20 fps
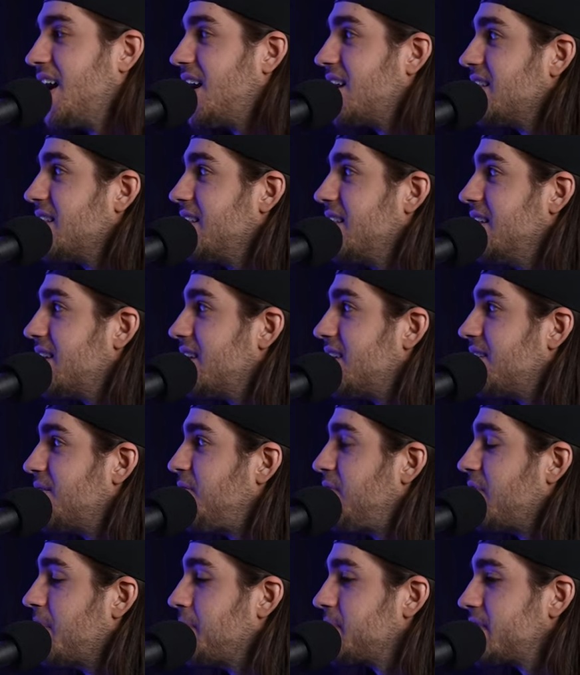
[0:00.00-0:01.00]
On the
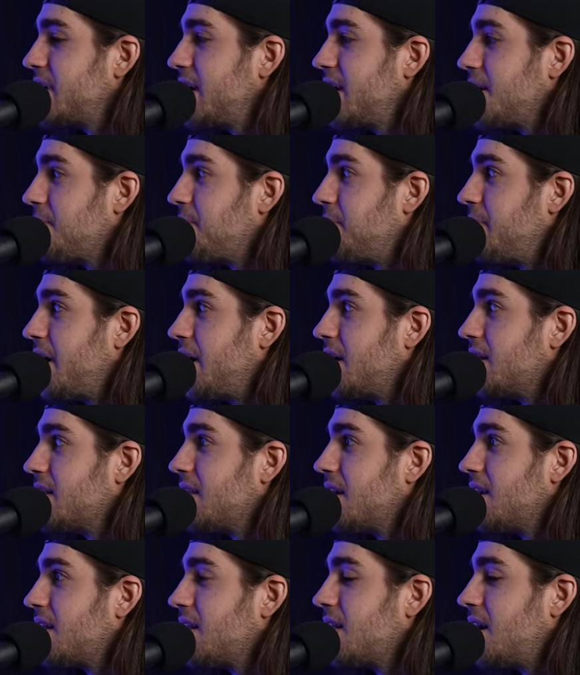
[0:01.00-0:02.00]
flip side, I bet
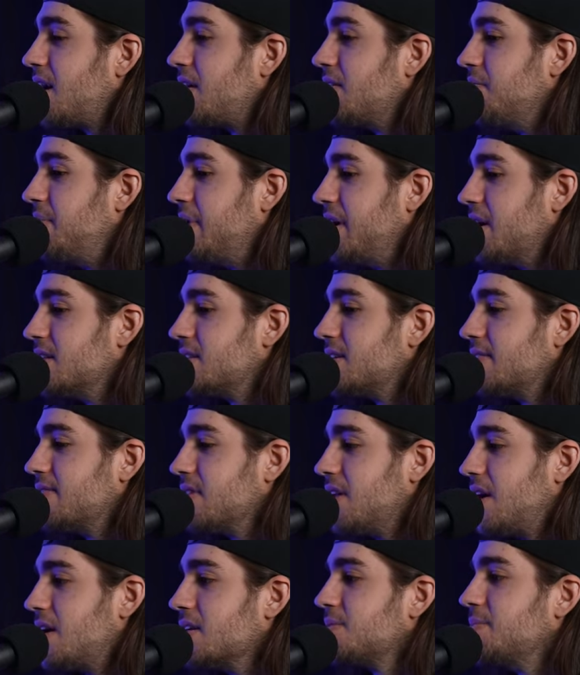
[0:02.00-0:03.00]
that a lot of bands have
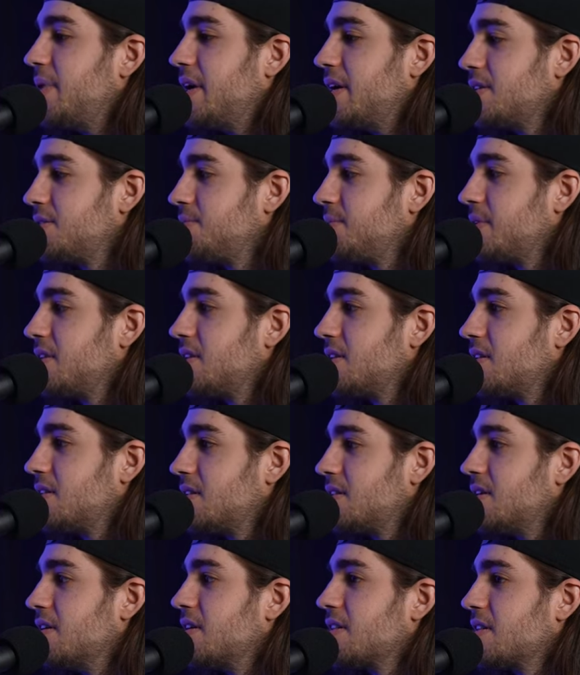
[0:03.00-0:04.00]
lost
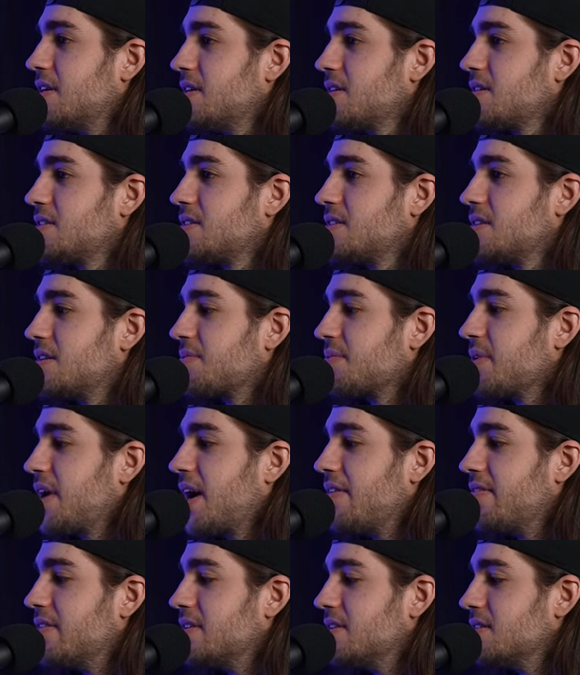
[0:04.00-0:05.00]
management during this, and we
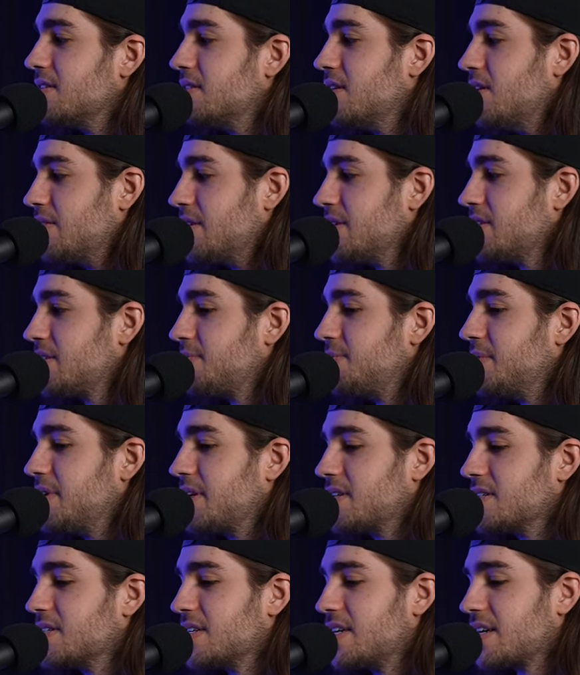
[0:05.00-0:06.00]
haven't noticed
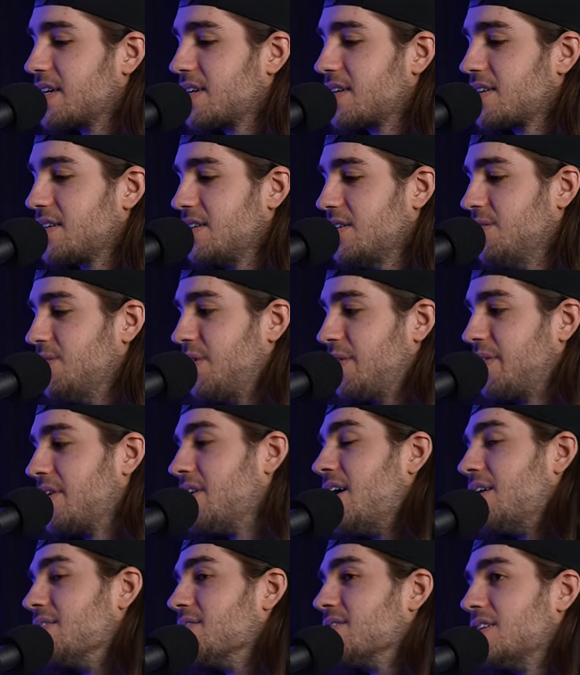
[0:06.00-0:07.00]
because like you don't
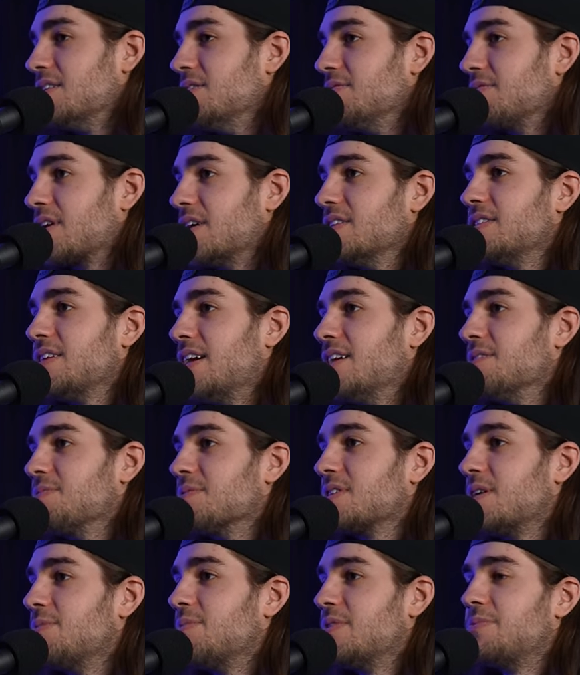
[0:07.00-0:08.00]
announce that you've cut ties
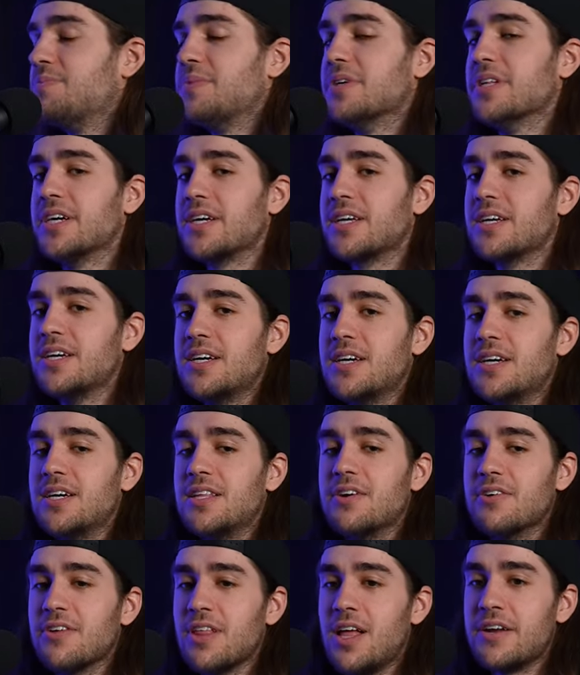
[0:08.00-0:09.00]
with someone, but like
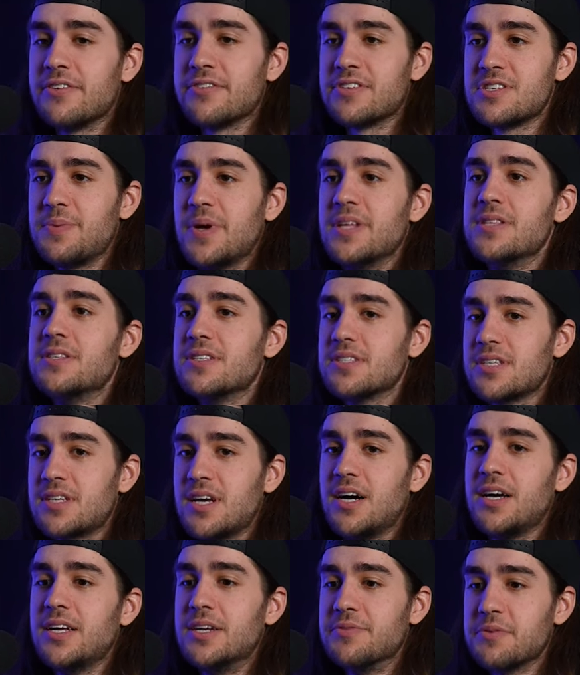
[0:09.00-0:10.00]
there are a lot of expenses
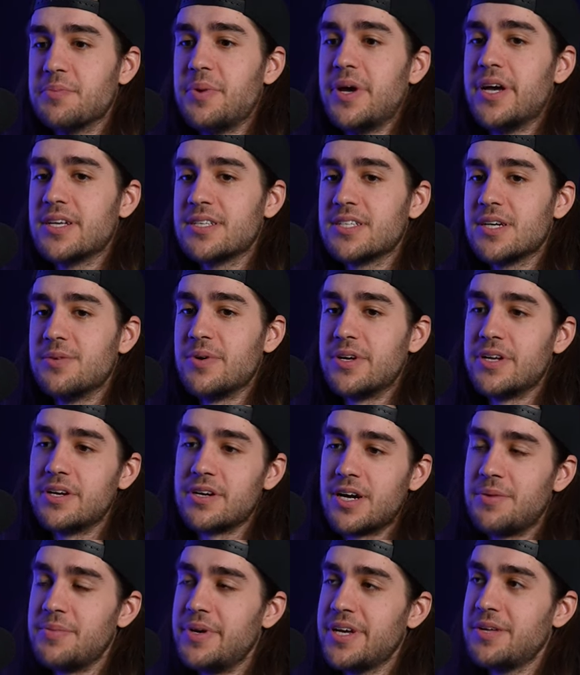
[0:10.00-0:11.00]
cut, and if you're paying someone and
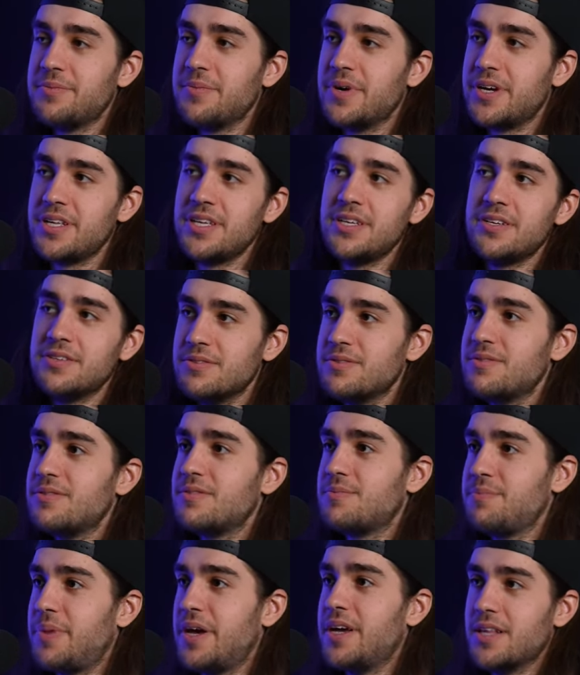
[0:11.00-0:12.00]
you're not making money, you
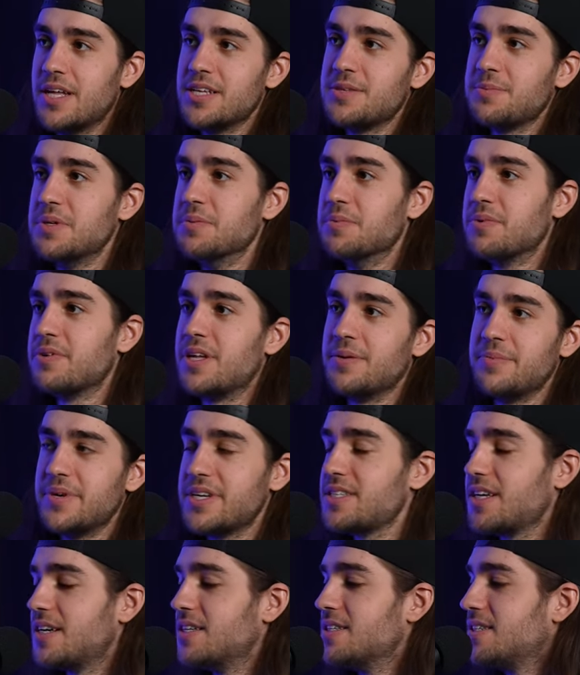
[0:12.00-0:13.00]
pay less people. That
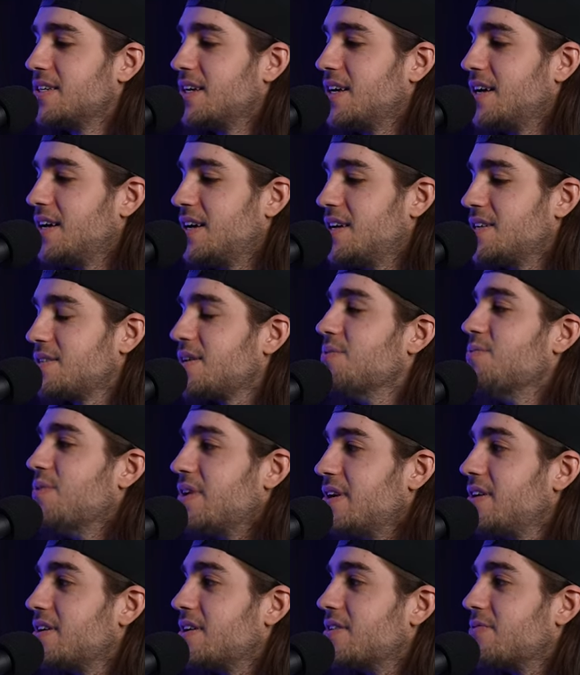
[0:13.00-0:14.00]
makes sense. So I
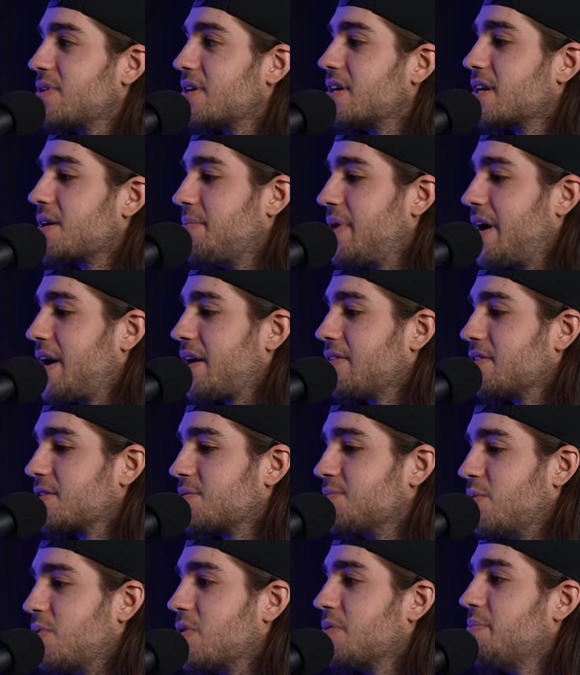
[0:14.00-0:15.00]
wonder if we're gonna come back and
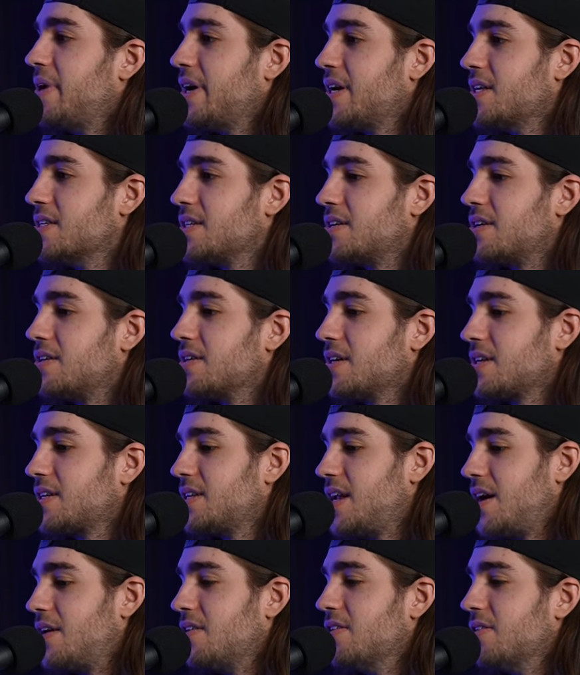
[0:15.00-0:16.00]
there's more bands that are like
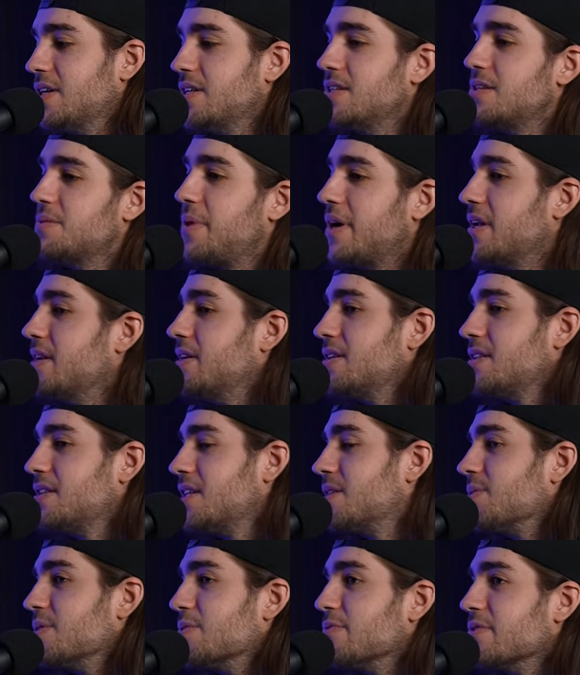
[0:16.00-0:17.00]
now independent
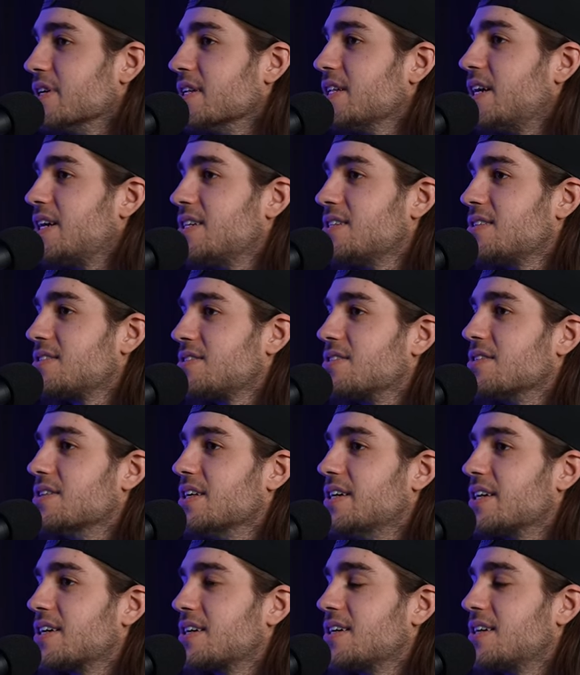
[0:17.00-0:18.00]
than we realize, or
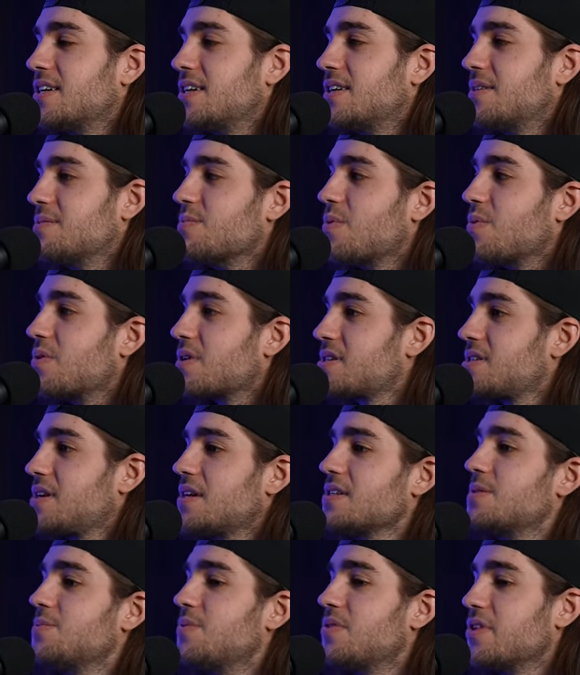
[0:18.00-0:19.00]
like more
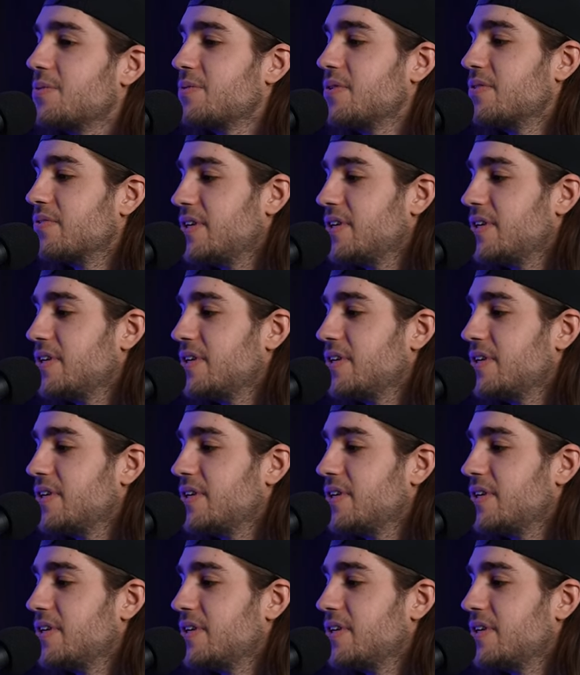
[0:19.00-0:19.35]
accessible than we